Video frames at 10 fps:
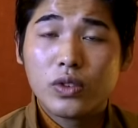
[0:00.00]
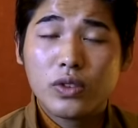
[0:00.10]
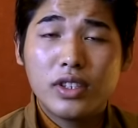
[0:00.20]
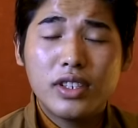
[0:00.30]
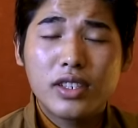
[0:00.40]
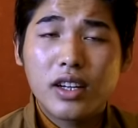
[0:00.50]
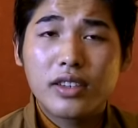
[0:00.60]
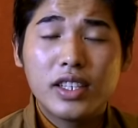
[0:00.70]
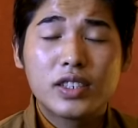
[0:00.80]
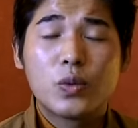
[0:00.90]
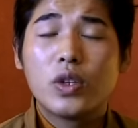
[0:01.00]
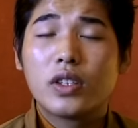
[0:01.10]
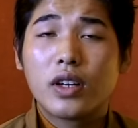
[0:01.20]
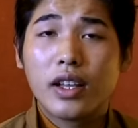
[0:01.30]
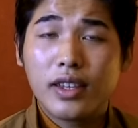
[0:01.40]
So these are things we
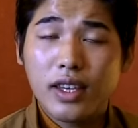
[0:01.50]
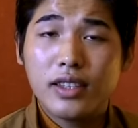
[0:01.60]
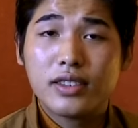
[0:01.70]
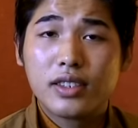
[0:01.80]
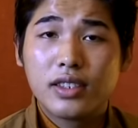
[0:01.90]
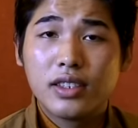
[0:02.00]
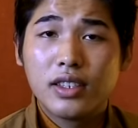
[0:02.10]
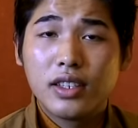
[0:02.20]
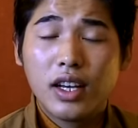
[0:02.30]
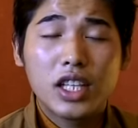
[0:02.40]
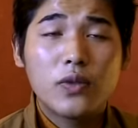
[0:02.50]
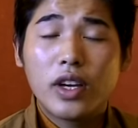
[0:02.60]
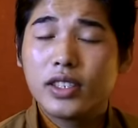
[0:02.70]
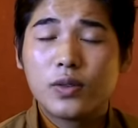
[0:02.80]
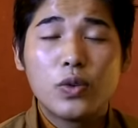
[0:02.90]
are against.
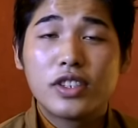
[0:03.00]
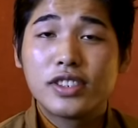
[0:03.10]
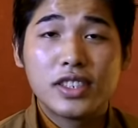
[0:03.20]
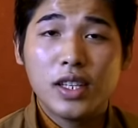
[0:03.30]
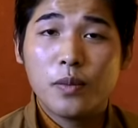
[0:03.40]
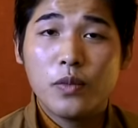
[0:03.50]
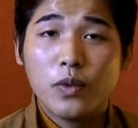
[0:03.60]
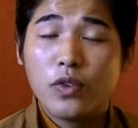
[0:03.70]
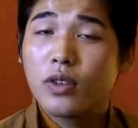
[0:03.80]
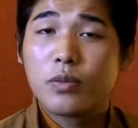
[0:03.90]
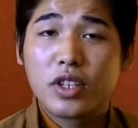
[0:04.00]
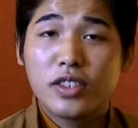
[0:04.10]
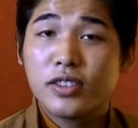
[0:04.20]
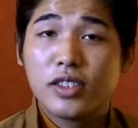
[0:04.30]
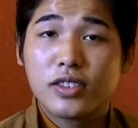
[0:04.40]
Otherwise, we are same. We are
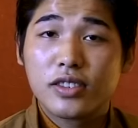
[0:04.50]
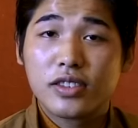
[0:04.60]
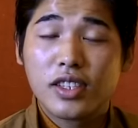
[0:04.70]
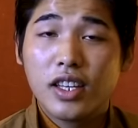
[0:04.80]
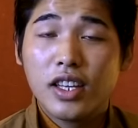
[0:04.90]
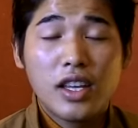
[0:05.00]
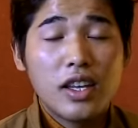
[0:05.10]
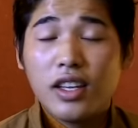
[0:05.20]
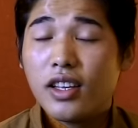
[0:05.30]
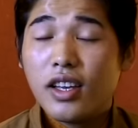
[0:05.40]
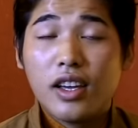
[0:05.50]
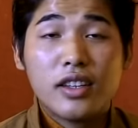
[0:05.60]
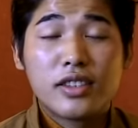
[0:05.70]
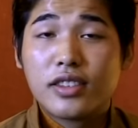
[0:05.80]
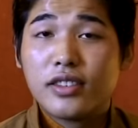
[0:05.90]
brothers and sisters.
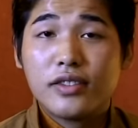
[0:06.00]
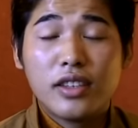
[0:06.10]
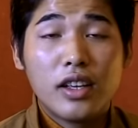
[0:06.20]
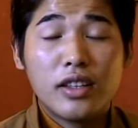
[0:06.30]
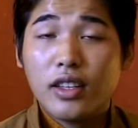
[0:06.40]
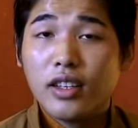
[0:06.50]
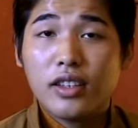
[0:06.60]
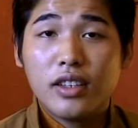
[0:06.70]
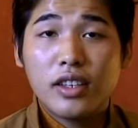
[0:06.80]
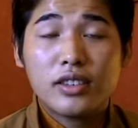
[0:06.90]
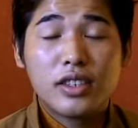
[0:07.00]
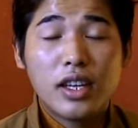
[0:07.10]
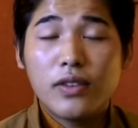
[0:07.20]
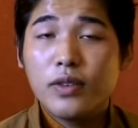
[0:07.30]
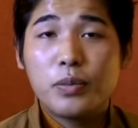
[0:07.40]
And
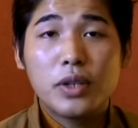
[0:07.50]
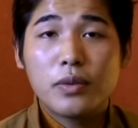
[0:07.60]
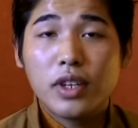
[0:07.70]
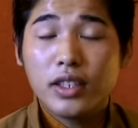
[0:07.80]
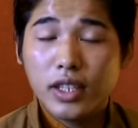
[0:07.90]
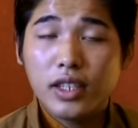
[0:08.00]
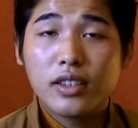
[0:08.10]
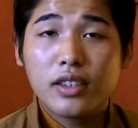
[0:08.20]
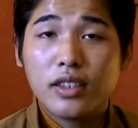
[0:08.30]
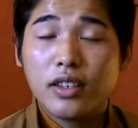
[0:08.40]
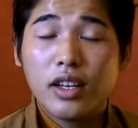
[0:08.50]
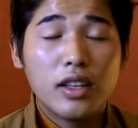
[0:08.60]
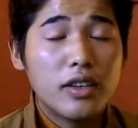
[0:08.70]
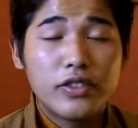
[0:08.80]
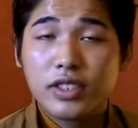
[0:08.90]
every people, I think,
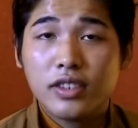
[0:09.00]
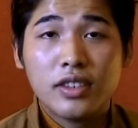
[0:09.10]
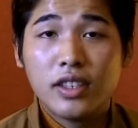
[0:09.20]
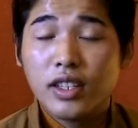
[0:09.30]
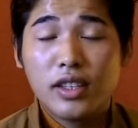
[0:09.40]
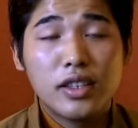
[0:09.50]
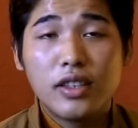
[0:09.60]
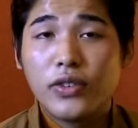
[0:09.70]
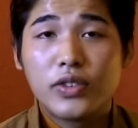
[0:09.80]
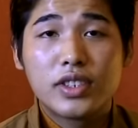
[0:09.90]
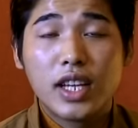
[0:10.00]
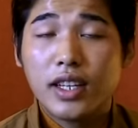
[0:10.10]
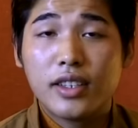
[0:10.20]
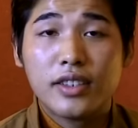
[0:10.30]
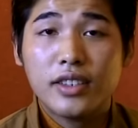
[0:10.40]
I love
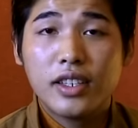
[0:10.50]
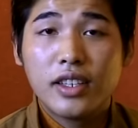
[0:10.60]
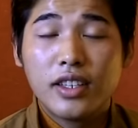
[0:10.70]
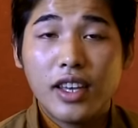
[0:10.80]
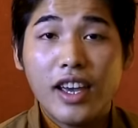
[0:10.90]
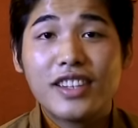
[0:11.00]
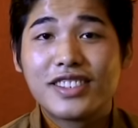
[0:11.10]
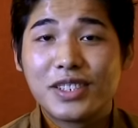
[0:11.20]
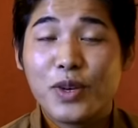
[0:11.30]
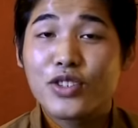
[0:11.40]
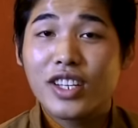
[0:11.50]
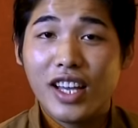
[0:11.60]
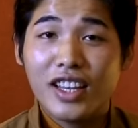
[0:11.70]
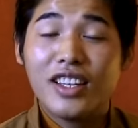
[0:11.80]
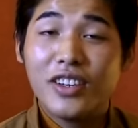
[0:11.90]
China. And
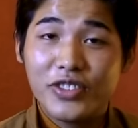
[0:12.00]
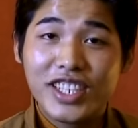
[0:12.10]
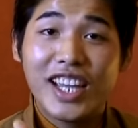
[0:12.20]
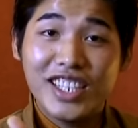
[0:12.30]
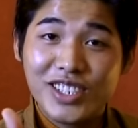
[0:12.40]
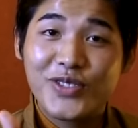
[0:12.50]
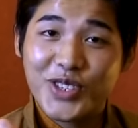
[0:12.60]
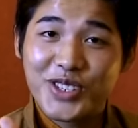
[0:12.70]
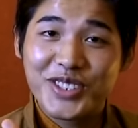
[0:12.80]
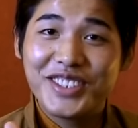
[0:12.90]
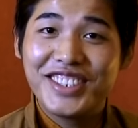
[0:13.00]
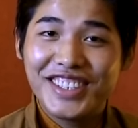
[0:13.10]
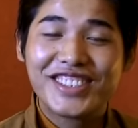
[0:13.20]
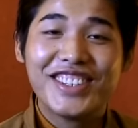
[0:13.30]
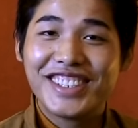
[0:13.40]
especially, I love Chinese food,
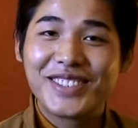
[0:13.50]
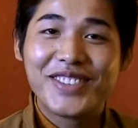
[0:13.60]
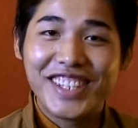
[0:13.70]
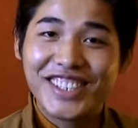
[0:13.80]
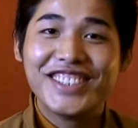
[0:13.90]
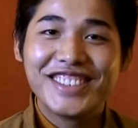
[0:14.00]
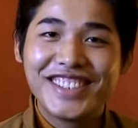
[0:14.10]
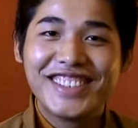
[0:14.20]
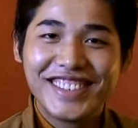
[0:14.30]
so it's really good.